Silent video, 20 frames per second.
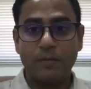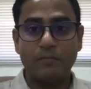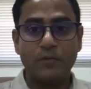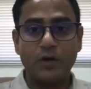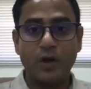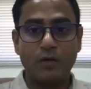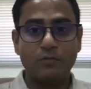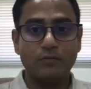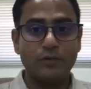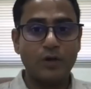
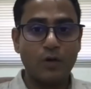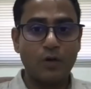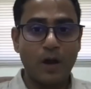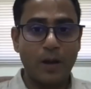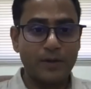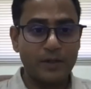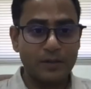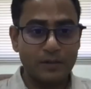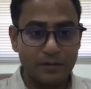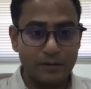no, I
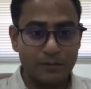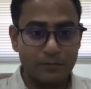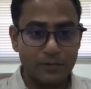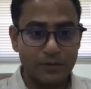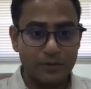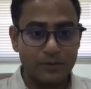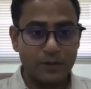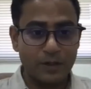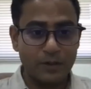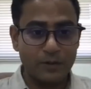mean,
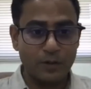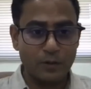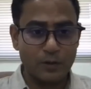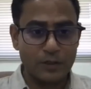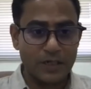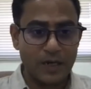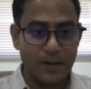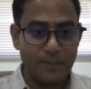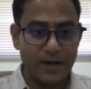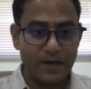that was
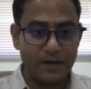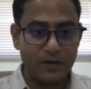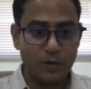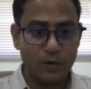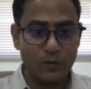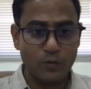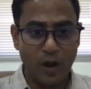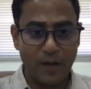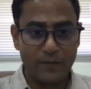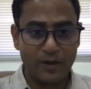a comment, or
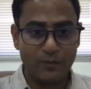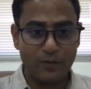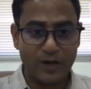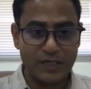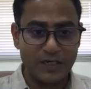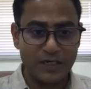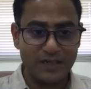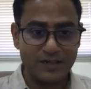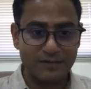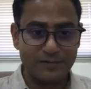do you have a
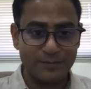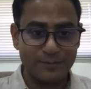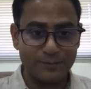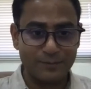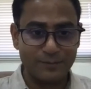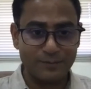question?